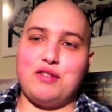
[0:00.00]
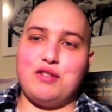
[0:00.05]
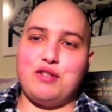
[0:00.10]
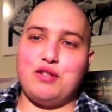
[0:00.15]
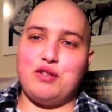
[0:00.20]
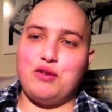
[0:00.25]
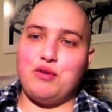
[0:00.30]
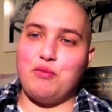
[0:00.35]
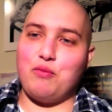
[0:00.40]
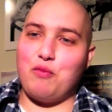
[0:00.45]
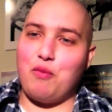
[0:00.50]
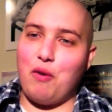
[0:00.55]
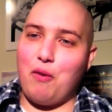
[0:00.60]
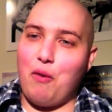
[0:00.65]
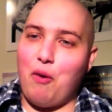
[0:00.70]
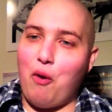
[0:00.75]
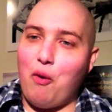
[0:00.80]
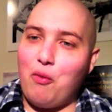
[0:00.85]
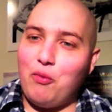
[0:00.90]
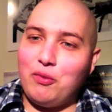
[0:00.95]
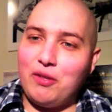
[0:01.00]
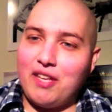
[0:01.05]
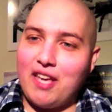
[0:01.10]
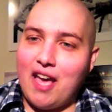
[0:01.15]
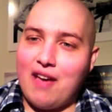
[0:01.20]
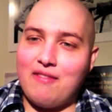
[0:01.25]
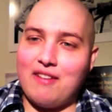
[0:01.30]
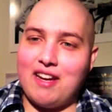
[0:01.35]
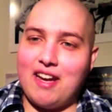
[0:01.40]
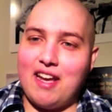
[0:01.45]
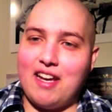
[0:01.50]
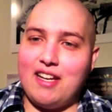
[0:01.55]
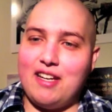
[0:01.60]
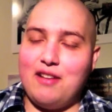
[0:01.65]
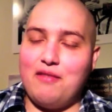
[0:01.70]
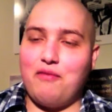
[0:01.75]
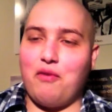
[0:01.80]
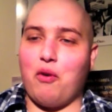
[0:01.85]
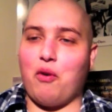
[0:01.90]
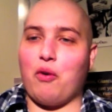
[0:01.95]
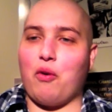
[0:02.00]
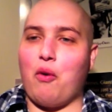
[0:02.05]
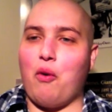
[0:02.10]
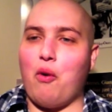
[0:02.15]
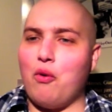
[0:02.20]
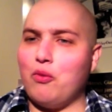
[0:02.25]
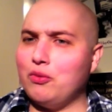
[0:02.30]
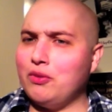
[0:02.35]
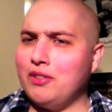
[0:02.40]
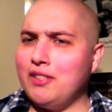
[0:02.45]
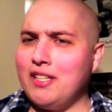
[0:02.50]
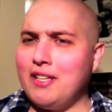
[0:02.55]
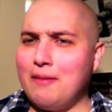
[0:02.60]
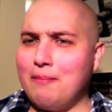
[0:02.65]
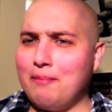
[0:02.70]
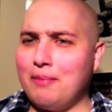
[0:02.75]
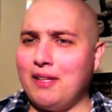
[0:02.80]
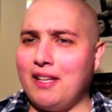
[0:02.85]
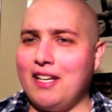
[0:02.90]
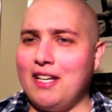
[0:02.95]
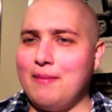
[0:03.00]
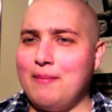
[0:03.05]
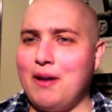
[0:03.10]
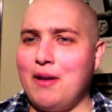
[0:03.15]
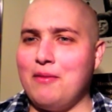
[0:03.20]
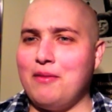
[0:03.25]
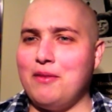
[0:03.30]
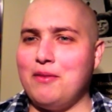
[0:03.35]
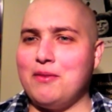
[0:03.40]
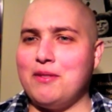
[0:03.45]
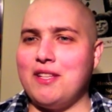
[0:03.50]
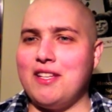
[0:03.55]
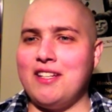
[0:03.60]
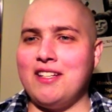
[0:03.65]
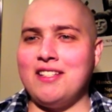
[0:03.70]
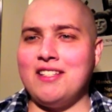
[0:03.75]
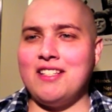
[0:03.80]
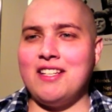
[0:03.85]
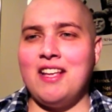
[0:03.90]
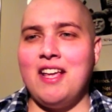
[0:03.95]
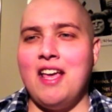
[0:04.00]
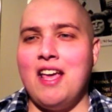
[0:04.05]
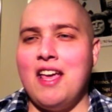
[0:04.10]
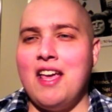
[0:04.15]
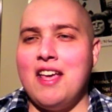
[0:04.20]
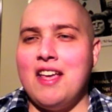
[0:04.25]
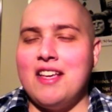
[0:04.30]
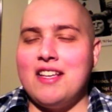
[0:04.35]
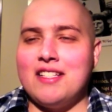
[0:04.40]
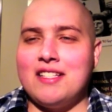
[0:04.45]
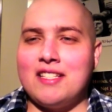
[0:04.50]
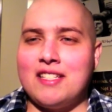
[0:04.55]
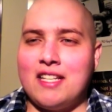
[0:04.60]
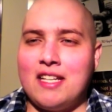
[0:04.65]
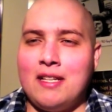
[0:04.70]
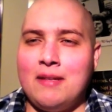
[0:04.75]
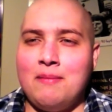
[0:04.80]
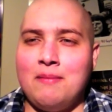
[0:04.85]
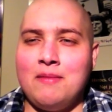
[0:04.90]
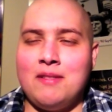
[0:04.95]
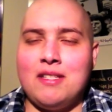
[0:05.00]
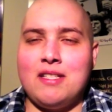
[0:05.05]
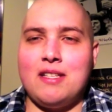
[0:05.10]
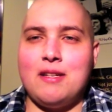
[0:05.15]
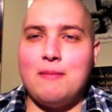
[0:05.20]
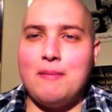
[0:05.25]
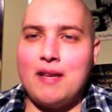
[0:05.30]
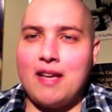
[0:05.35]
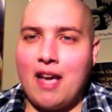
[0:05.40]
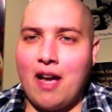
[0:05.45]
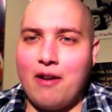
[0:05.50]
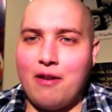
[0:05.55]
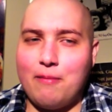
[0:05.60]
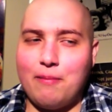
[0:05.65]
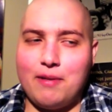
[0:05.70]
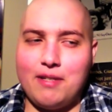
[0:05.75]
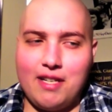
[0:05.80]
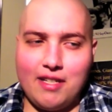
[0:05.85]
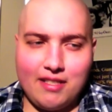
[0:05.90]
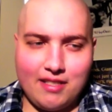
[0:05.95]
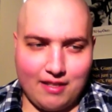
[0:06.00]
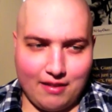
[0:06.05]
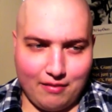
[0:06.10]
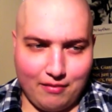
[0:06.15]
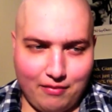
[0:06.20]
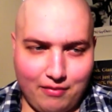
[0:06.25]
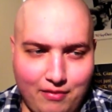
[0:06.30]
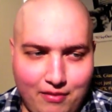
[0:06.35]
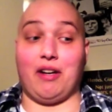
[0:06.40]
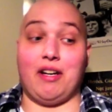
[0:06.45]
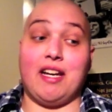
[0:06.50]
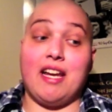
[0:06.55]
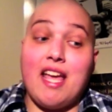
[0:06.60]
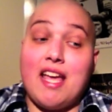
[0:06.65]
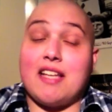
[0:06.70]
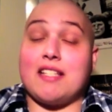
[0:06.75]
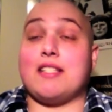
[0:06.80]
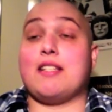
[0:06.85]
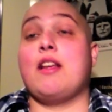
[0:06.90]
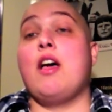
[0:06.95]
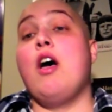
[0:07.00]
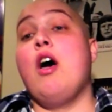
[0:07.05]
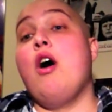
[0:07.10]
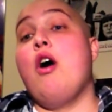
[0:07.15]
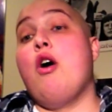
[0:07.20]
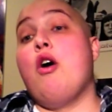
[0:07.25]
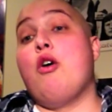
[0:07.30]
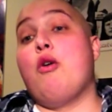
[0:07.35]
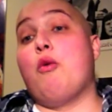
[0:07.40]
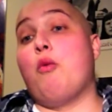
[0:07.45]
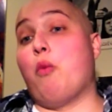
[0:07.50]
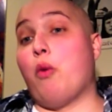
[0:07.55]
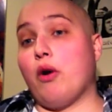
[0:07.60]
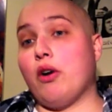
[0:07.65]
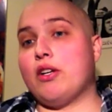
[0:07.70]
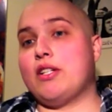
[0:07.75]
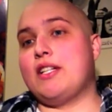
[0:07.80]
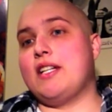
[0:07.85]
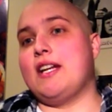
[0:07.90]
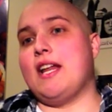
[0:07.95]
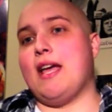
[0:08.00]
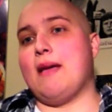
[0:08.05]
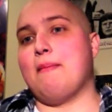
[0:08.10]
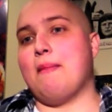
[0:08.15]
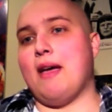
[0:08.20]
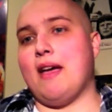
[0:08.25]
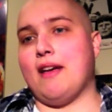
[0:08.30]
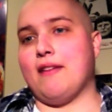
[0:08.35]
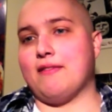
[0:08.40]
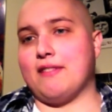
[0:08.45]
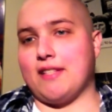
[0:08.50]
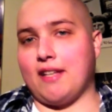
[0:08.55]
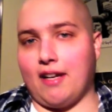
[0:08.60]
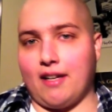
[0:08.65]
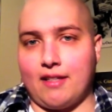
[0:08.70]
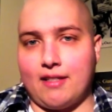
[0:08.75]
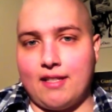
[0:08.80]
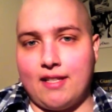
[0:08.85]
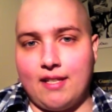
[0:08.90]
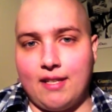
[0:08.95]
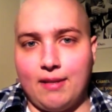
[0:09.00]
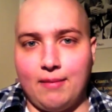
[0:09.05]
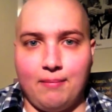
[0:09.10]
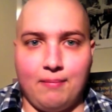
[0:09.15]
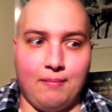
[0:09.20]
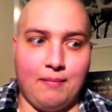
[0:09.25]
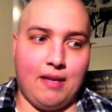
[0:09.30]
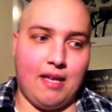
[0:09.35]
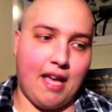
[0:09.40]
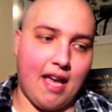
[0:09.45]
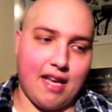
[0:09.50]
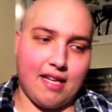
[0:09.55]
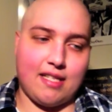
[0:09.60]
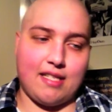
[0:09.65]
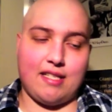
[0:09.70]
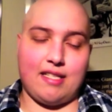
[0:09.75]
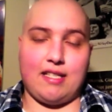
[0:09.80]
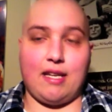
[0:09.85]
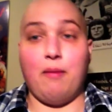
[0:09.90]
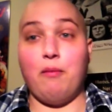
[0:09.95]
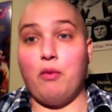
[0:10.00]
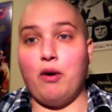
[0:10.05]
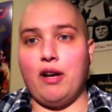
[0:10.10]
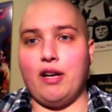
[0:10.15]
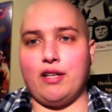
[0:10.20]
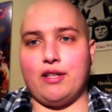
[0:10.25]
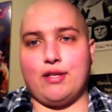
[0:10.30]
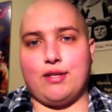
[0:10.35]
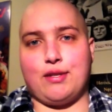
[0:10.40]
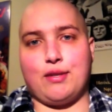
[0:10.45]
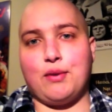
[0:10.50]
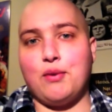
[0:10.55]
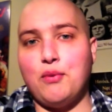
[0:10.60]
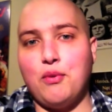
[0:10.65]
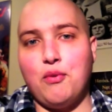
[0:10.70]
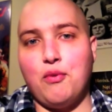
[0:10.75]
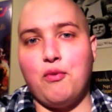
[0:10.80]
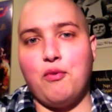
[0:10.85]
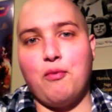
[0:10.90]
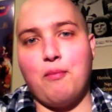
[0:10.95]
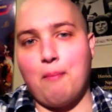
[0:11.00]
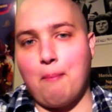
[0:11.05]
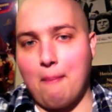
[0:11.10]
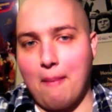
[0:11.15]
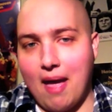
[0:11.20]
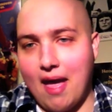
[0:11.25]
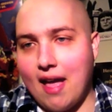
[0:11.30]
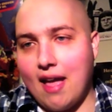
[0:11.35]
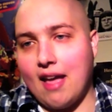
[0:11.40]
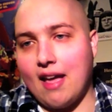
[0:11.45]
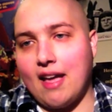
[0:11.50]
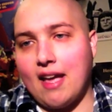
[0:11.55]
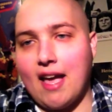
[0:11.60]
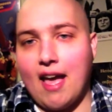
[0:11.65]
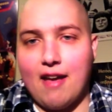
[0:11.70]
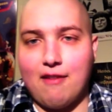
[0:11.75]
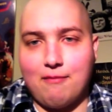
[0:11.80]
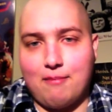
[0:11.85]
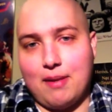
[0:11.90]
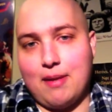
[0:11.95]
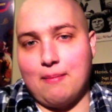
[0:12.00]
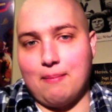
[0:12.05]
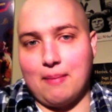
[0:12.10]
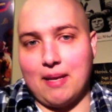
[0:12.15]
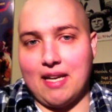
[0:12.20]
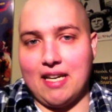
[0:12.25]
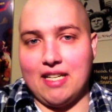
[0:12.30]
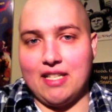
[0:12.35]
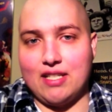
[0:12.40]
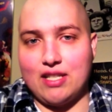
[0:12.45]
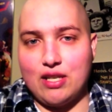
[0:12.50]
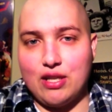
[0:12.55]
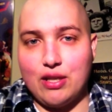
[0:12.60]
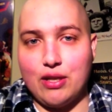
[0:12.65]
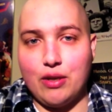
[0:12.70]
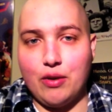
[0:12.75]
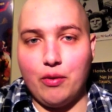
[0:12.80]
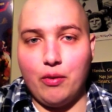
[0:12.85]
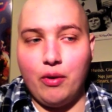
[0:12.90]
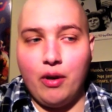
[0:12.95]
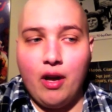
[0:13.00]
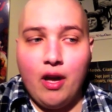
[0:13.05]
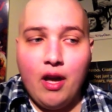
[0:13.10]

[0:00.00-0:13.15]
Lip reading: to only have a negative or only complain about those things seems to be counterproductive. Yes, work today may have sucked. Yes, someone at school may have been mean to you.